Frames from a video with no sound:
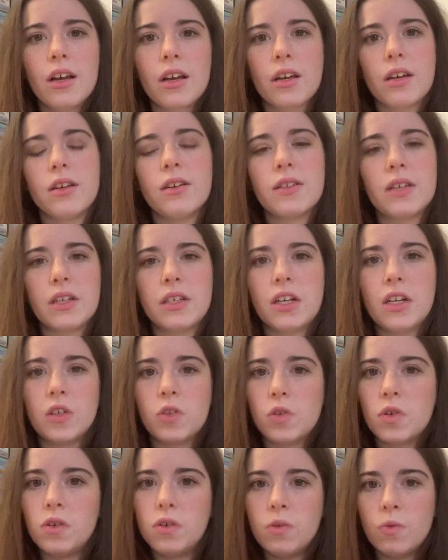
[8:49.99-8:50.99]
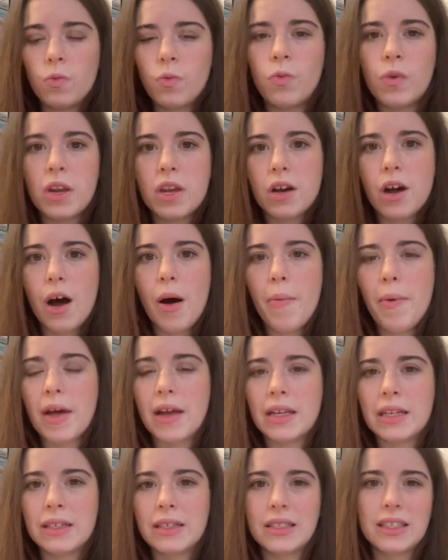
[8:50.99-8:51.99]
because I tend to wake up
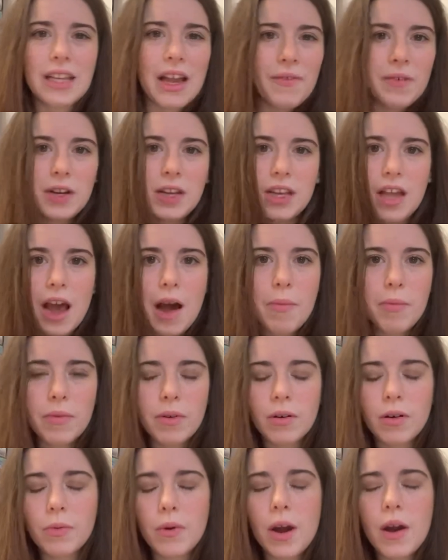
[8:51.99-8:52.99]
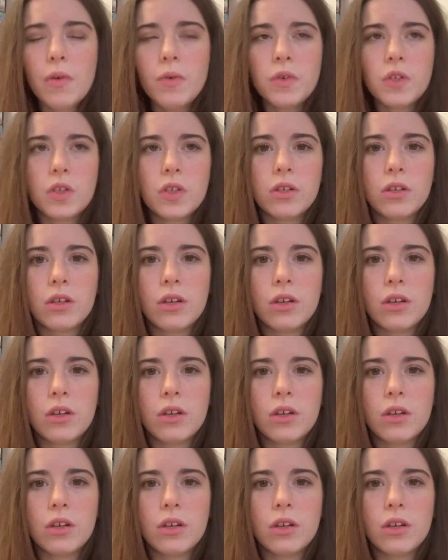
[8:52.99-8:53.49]
at 7 a.m. around.